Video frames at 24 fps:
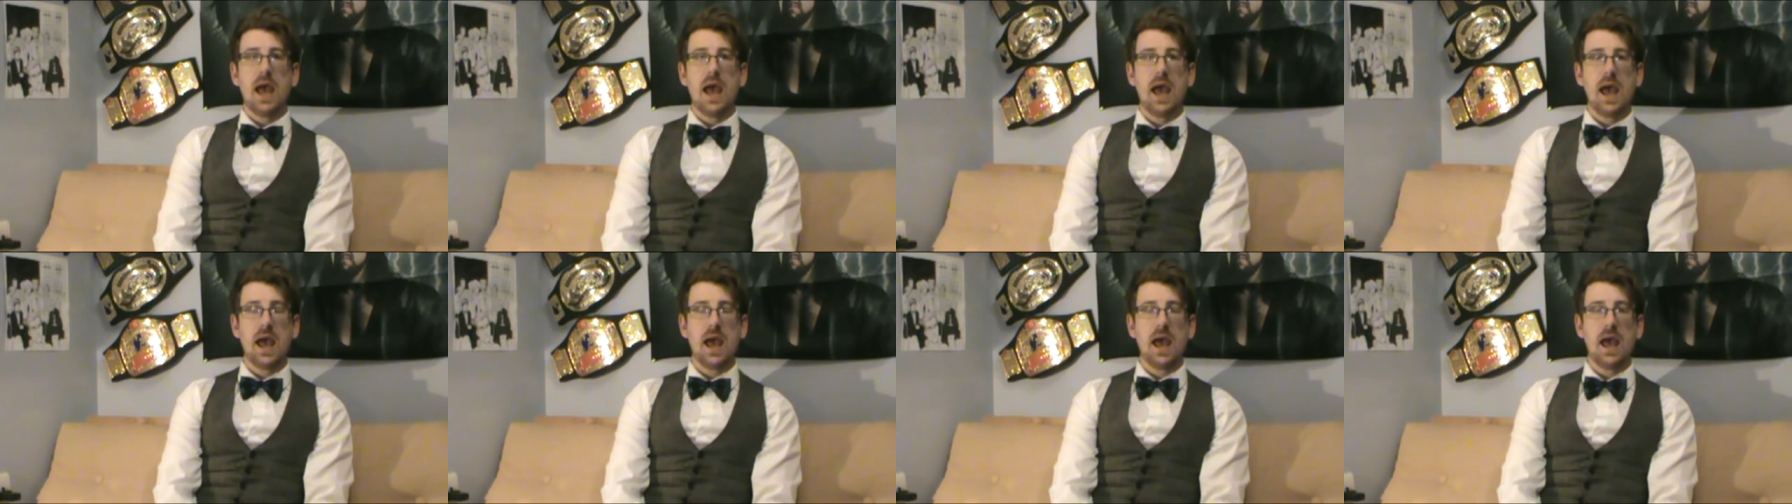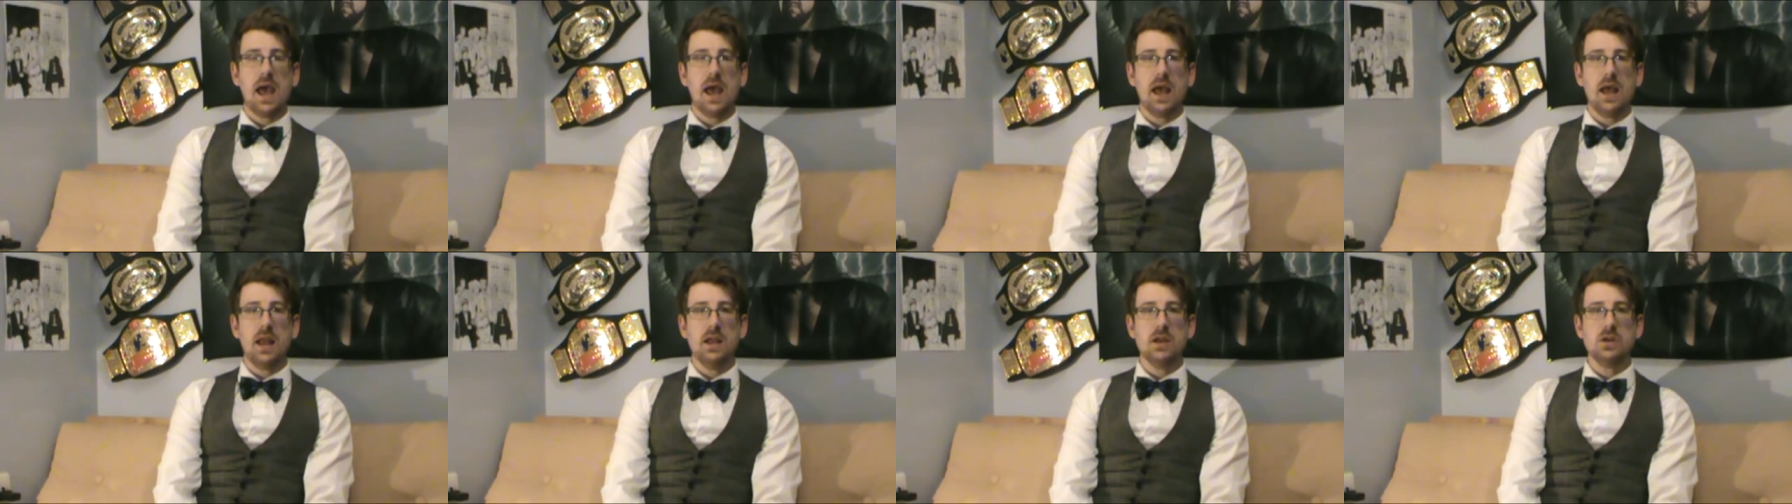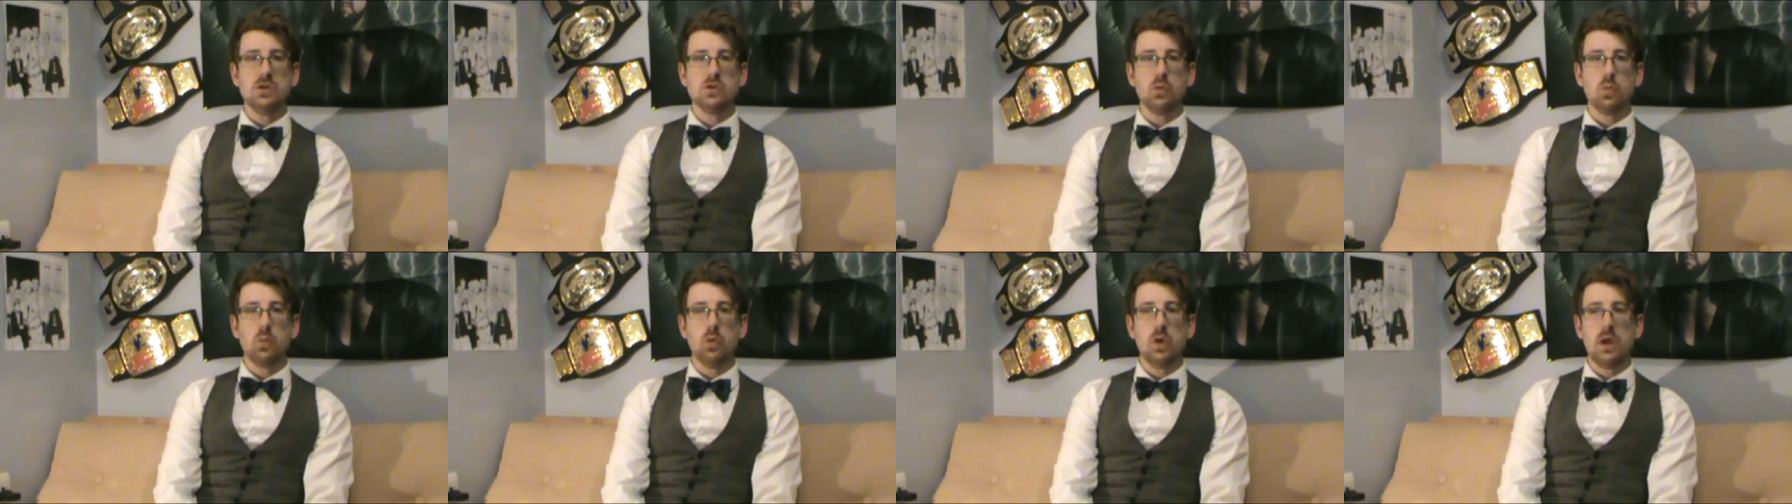
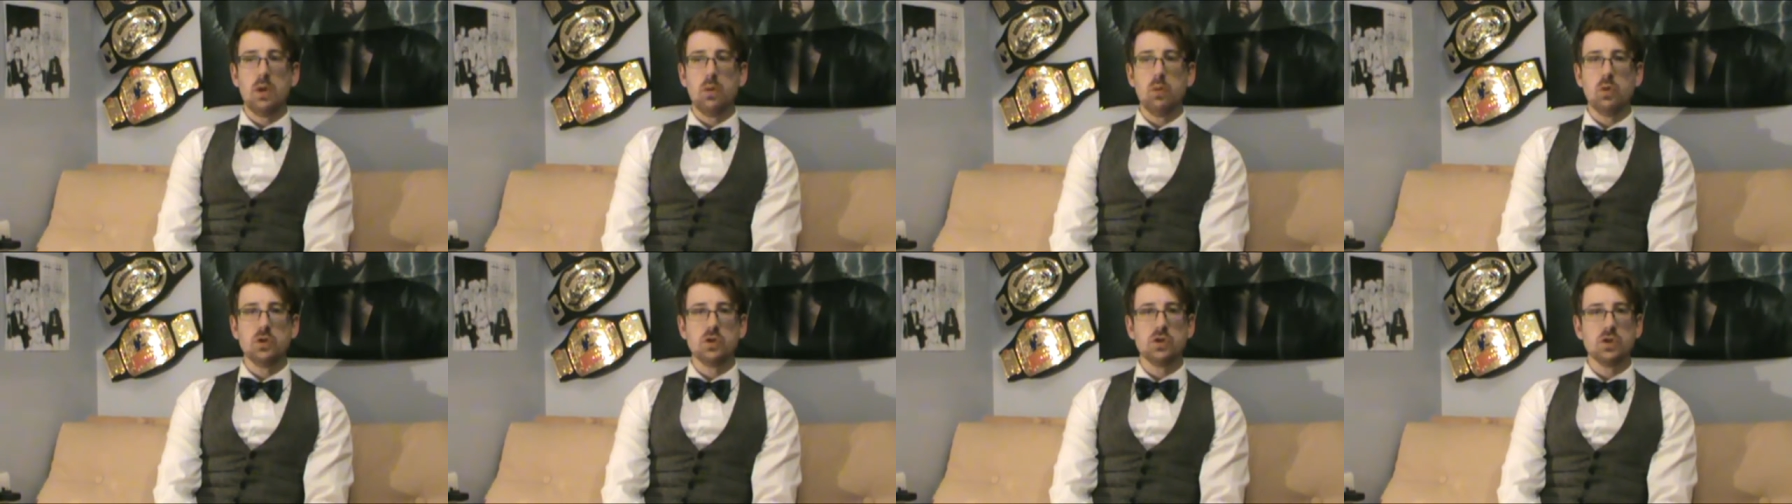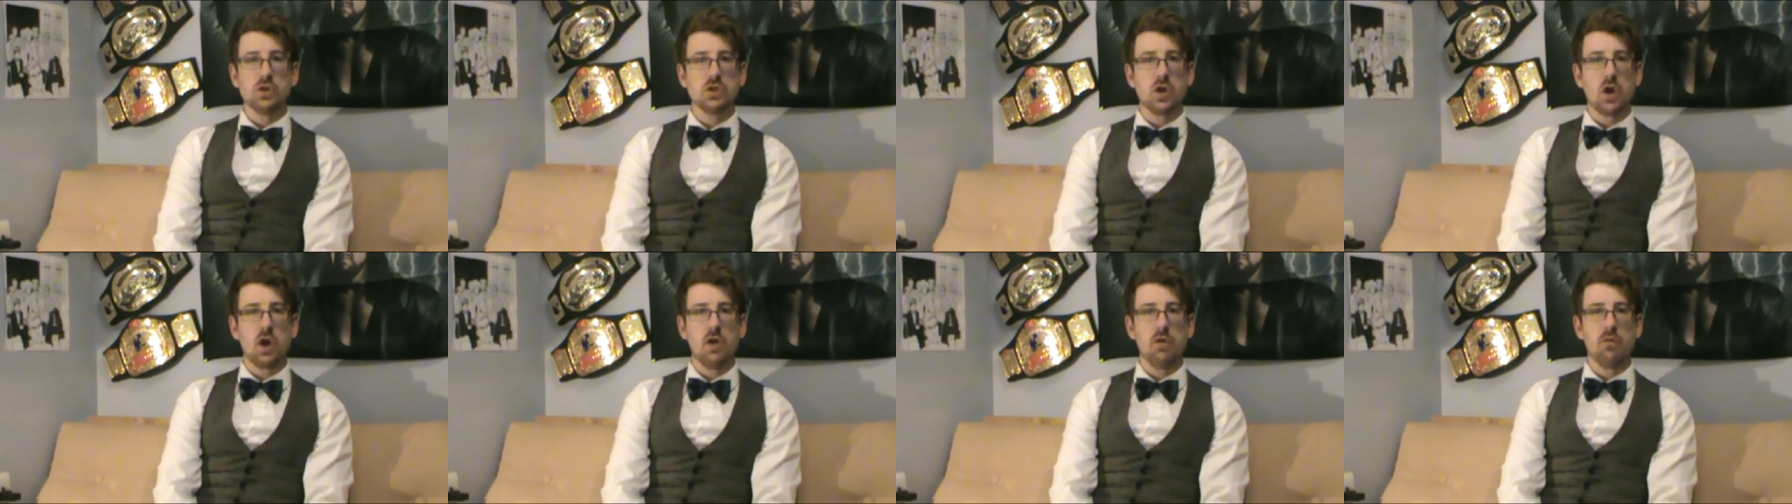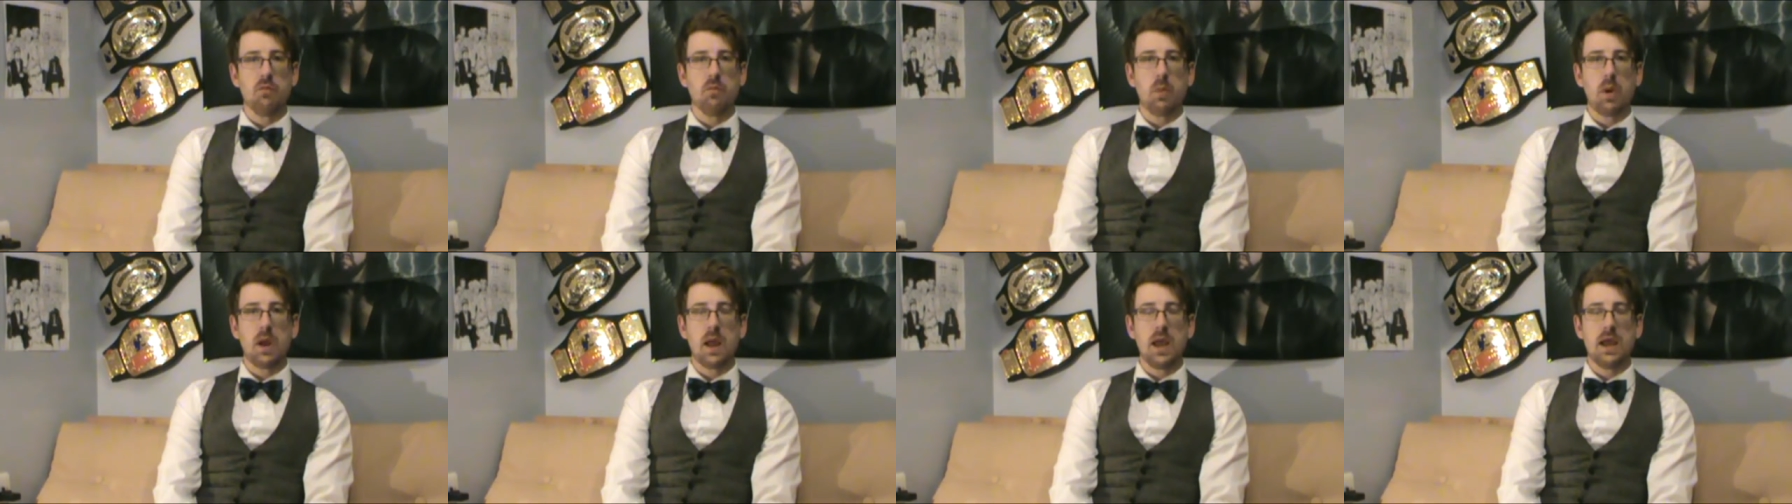and we were just kind
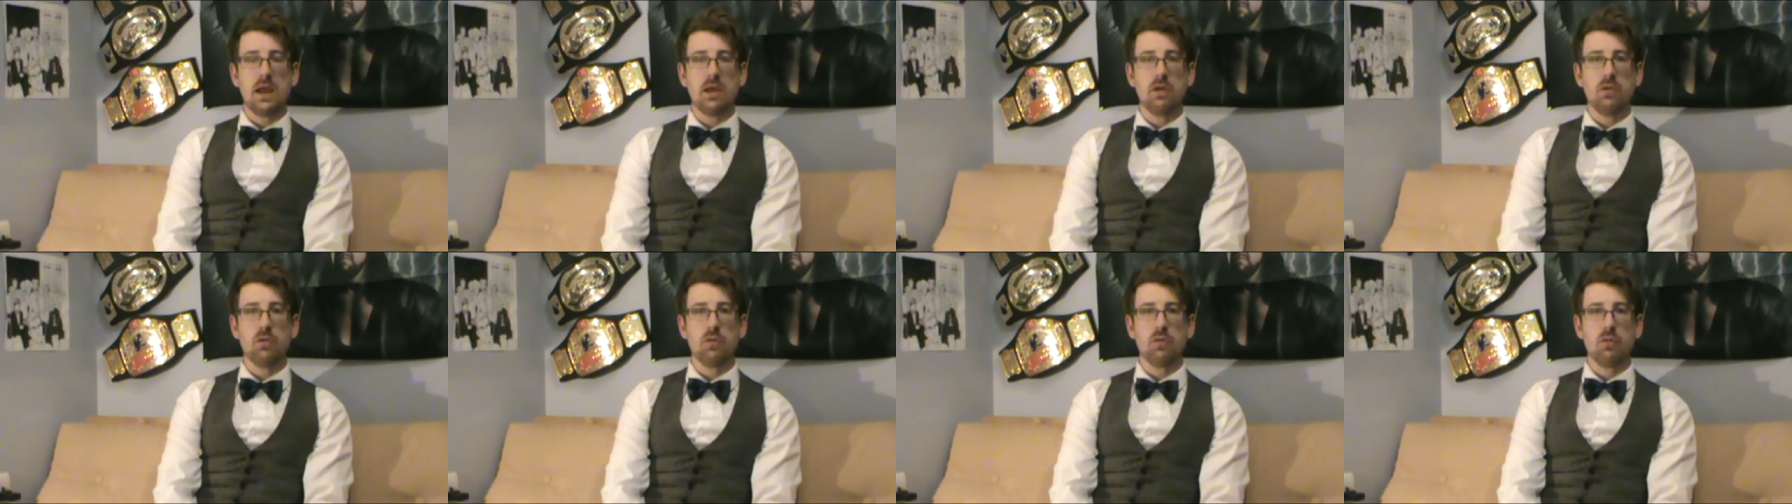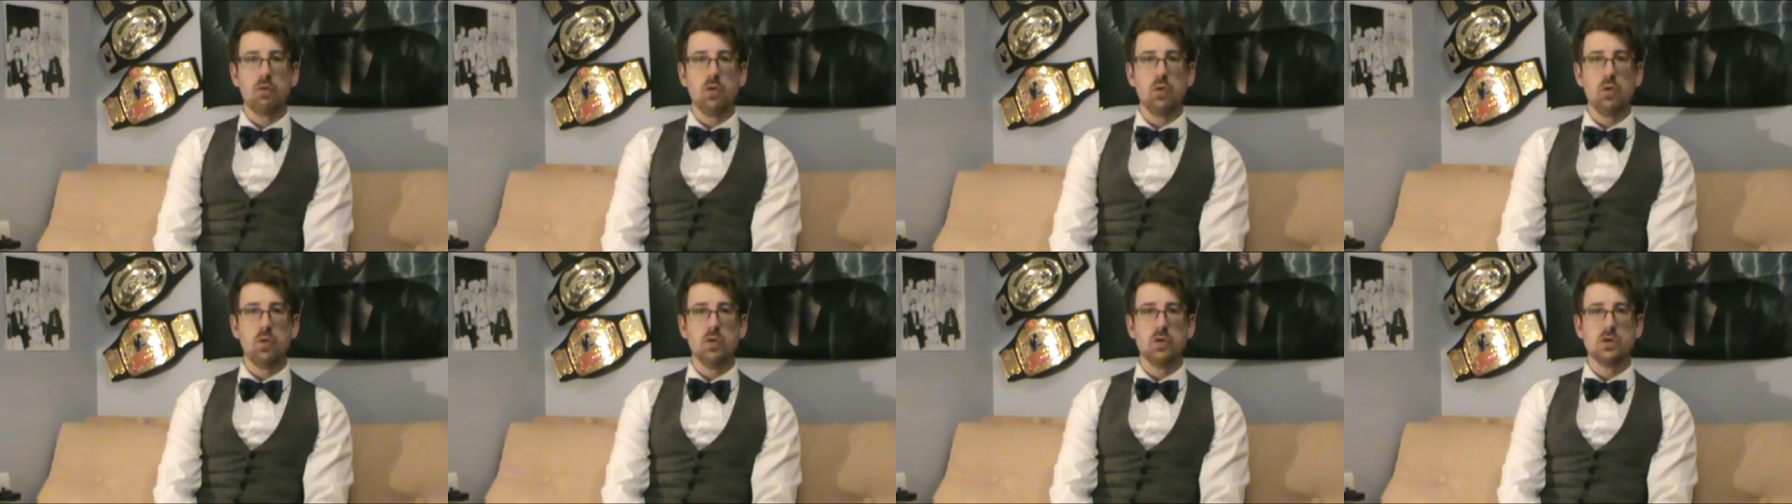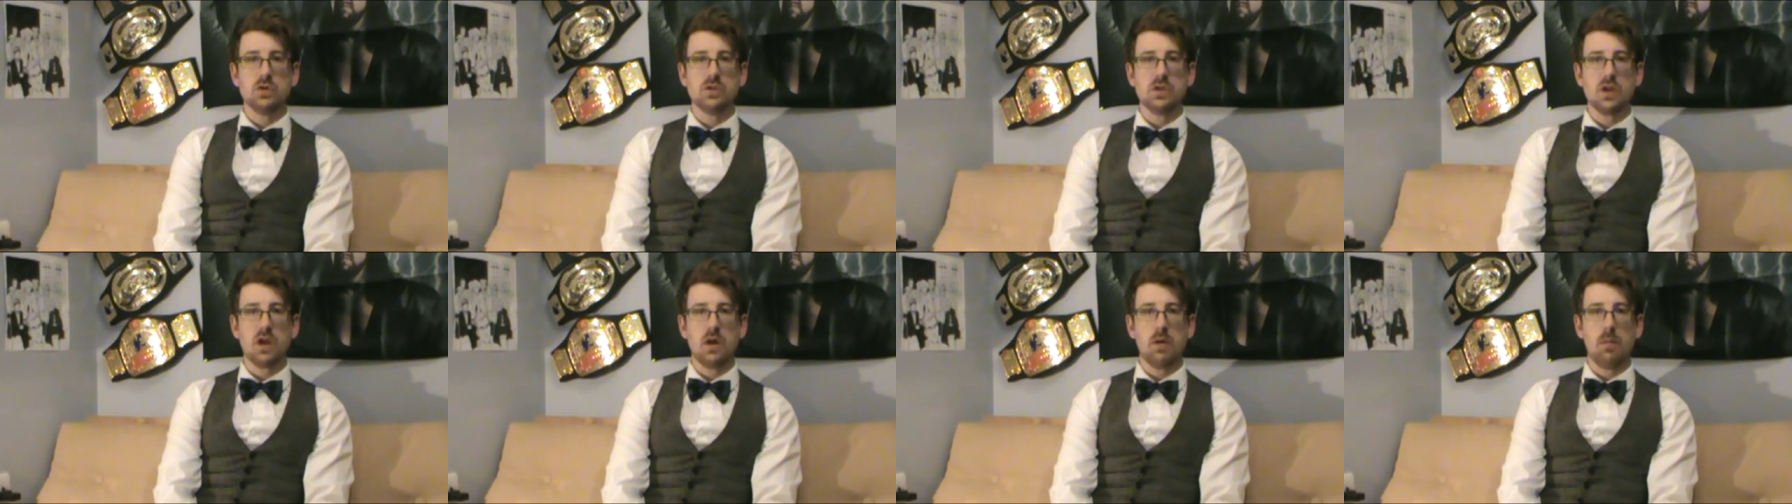of playing through
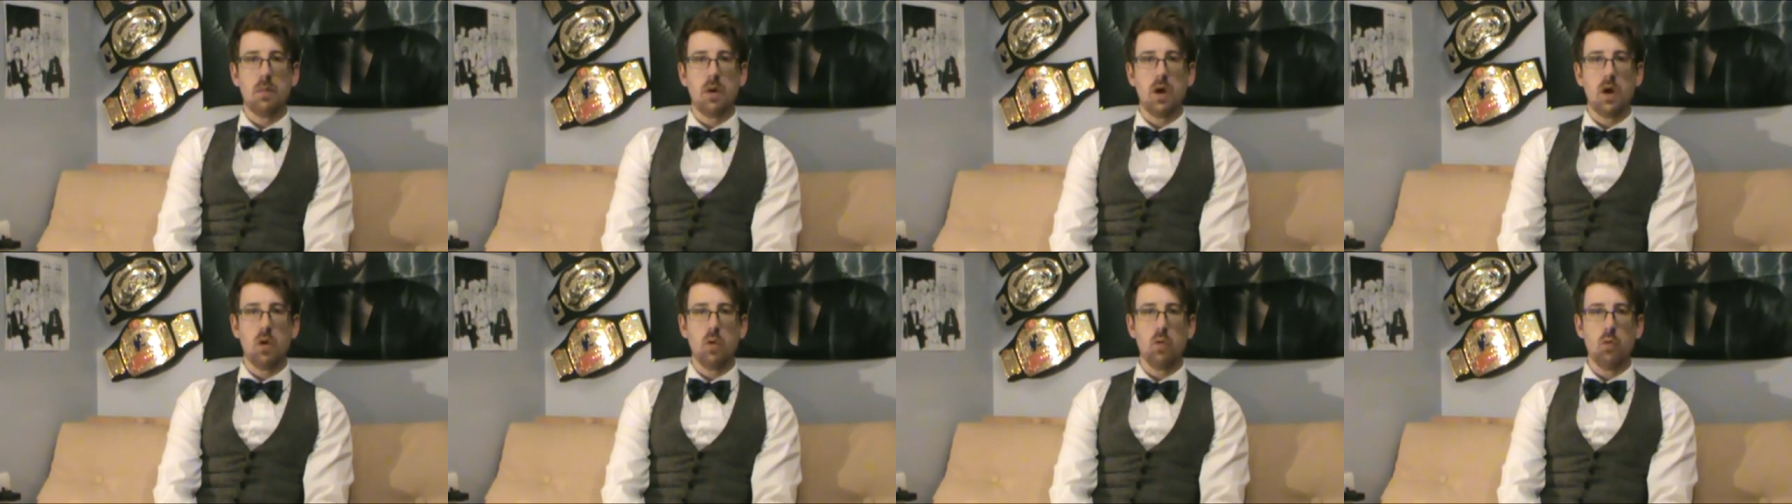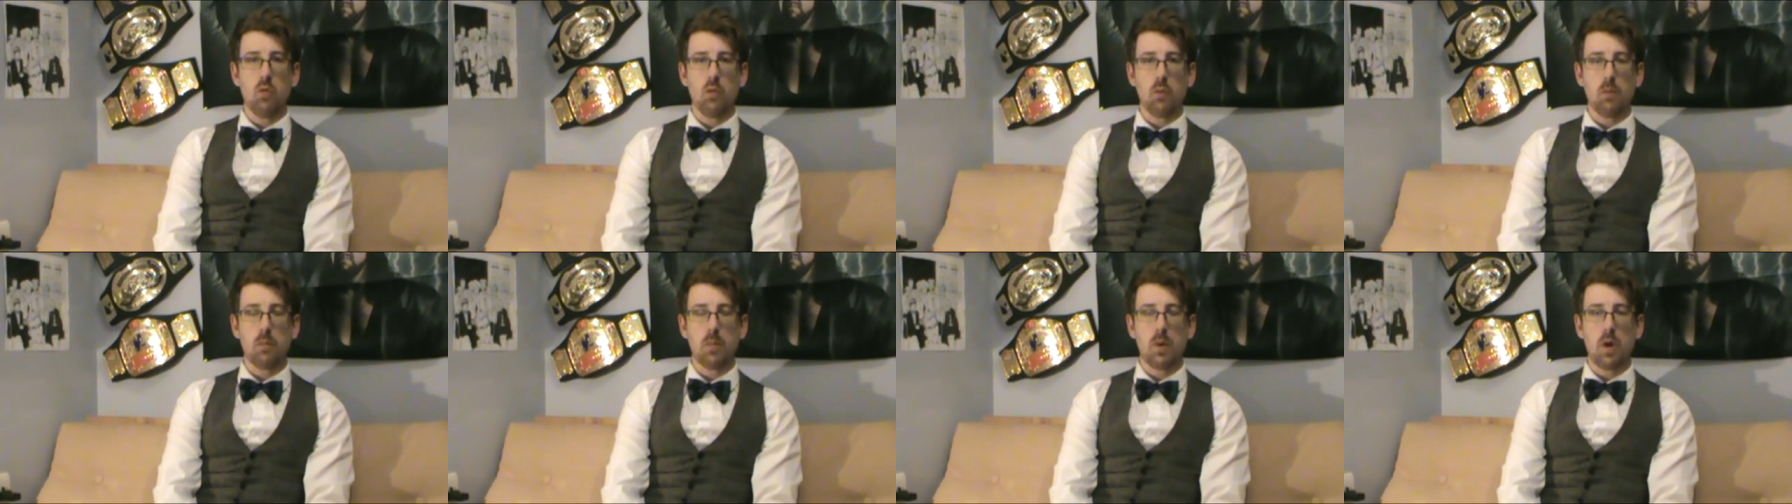some old